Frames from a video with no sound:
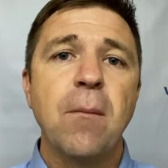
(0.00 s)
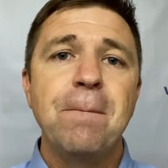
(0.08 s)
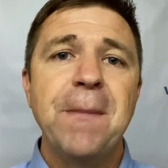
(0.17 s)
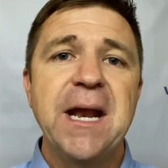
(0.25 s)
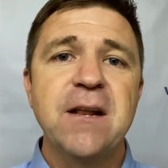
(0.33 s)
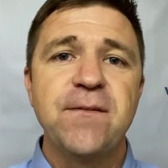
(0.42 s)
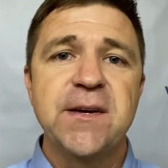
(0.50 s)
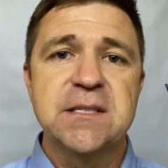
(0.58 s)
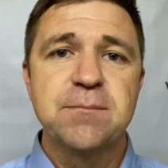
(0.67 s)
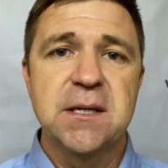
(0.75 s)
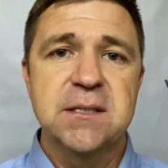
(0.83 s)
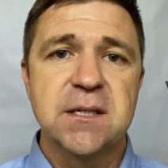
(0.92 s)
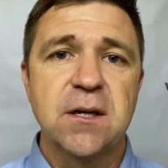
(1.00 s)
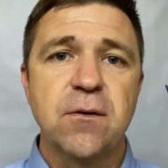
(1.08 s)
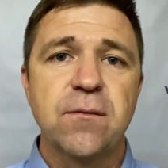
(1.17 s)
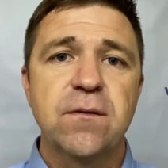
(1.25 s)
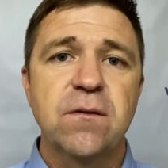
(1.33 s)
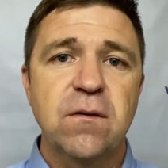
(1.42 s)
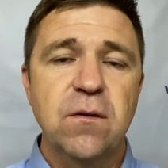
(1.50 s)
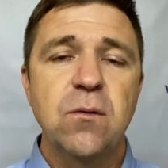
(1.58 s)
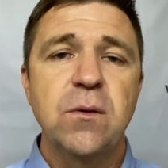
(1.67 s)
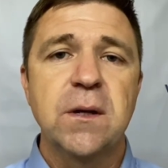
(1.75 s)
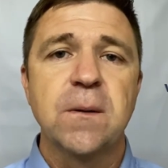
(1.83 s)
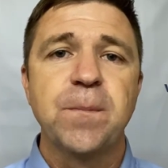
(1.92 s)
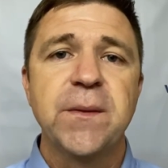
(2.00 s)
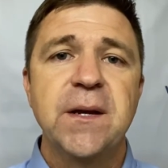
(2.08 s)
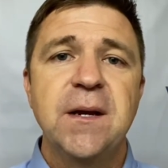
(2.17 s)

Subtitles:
manifest myself to him.